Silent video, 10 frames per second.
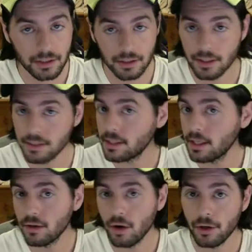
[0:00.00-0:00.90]
than, let's say,
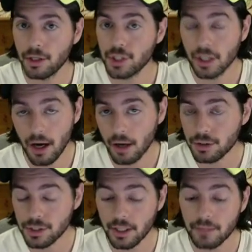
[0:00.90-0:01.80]
the hardy Chicago
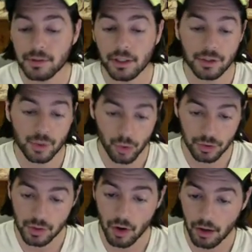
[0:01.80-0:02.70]
types like Azores
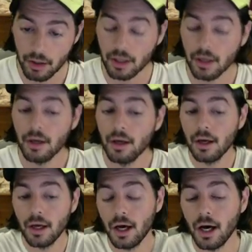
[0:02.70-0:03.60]
Dark.
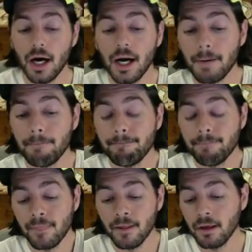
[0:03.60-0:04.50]
Um,
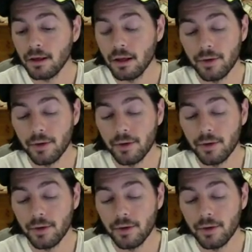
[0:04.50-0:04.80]
you know